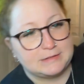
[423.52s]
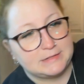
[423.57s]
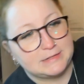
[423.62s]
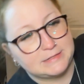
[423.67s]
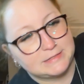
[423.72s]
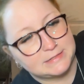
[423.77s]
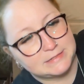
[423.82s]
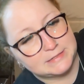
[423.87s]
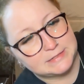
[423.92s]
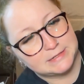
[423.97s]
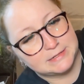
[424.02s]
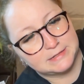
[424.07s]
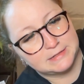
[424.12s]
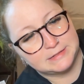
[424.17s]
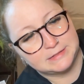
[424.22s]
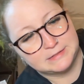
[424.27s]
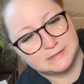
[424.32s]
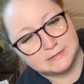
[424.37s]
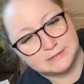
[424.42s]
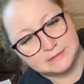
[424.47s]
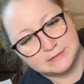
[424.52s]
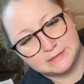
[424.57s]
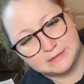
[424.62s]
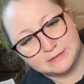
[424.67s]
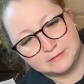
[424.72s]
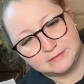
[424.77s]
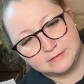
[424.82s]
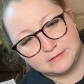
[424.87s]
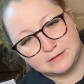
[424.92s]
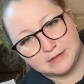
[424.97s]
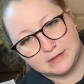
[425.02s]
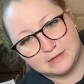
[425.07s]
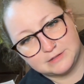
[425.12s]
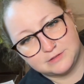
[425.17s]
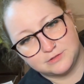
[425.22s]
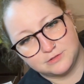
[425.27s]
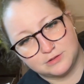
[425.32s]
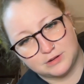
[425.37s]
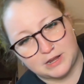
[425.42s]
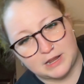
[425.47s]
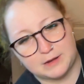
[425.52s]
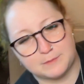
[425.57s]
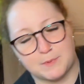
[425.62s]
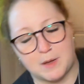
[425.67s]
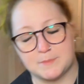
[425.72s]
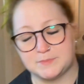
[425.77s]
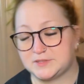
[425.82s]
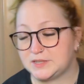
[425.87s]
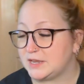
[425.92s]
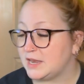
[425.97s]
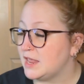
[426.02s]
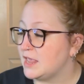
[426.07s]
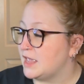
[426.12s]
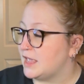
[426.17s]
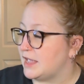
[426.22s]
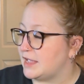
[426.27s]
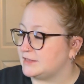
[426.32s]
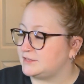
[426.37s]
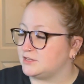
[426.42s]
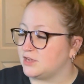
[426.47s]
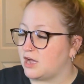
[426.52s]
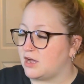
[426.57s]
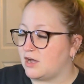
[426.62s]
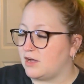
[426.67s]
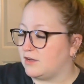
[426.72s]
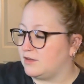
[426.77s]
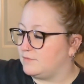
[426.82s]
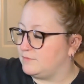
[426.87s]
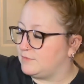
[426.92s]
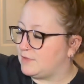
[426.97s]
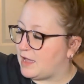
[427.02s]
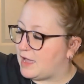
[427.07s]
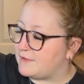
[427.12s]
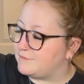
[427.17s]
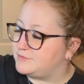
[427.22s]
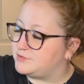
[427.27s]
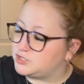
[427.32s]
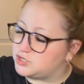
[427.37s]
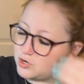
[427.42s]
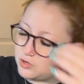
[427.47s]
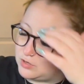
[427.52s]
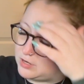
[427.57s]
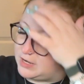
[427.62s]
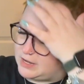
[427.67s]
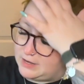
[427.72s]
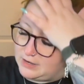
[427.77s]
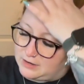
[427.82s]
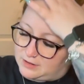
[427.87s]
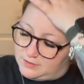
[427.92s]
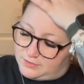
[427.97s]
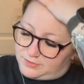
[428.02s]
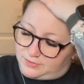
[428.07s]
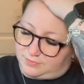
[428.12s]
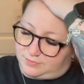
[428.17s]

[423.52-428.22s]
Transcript: this, until it kind of pops in. It's I've shown it in a